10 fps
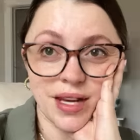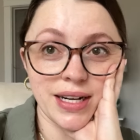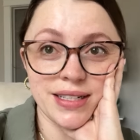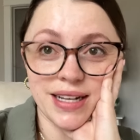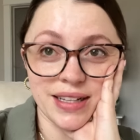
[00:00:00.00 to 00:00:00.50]
I
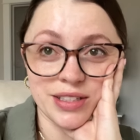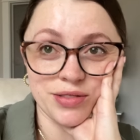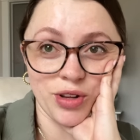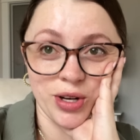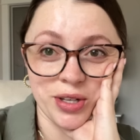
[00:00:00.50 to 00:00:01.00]
need to end
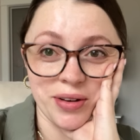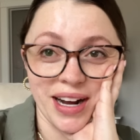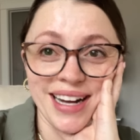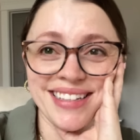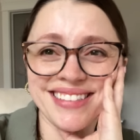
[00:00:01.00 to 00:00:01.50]
this vlog, you
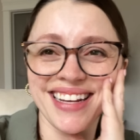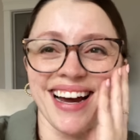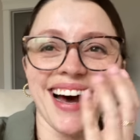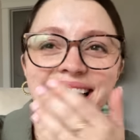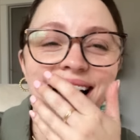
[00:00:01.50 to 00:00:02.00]
guys.
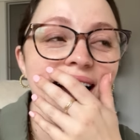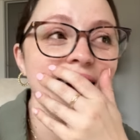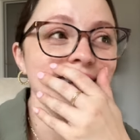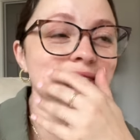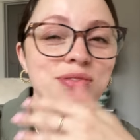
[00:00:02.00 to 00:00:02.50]

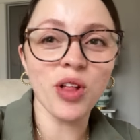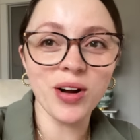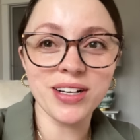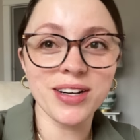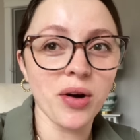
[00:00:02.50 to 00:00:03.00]
This
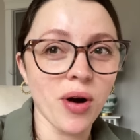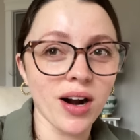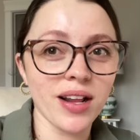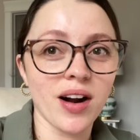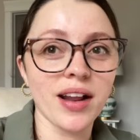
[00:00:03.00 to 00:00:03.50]
vlog could go
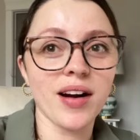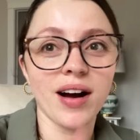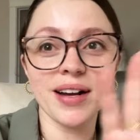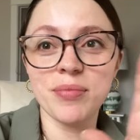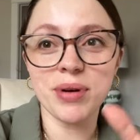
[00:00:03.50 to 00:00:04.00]
on and on and
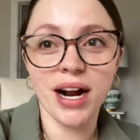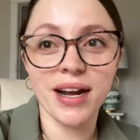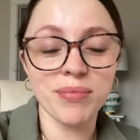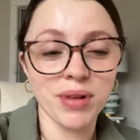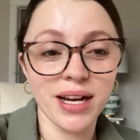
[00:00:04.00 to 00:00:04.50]
on, but
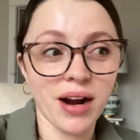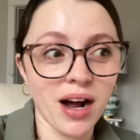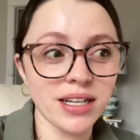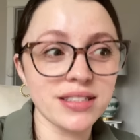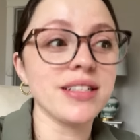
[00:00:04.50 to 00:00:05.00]
I'm like,
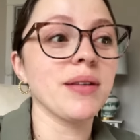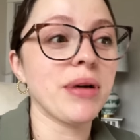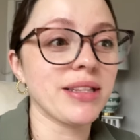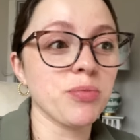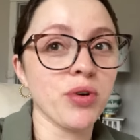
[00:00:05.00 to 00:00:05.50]
honestly, I'm
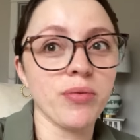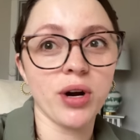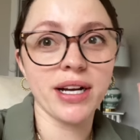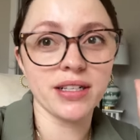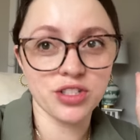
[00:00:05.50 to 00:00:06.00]
at the point
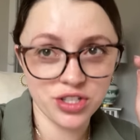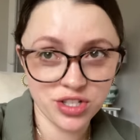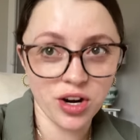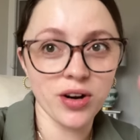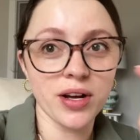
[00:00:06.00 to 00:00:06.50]
where I can just
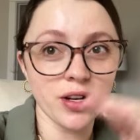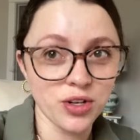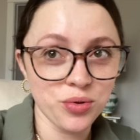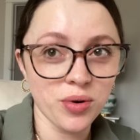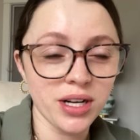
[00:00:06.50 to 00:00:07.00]
start a
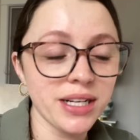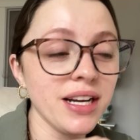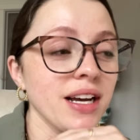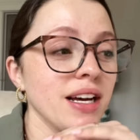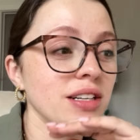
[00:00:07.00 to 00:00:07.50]
new
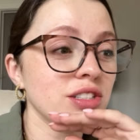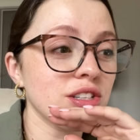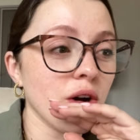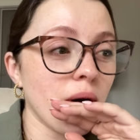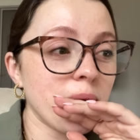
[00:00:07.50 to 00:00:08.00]
one.
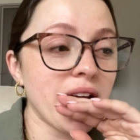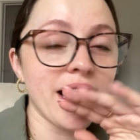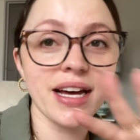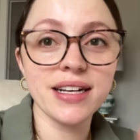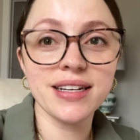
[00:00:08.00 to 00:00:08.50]
So I'm gonna
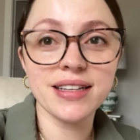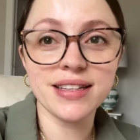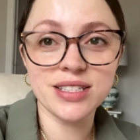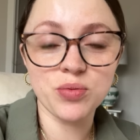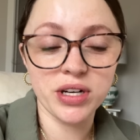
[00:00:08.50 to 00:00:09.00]
end
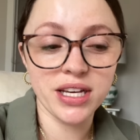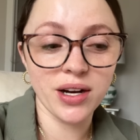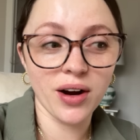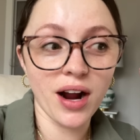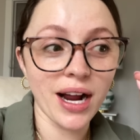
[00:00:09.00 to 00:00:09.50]
this one here.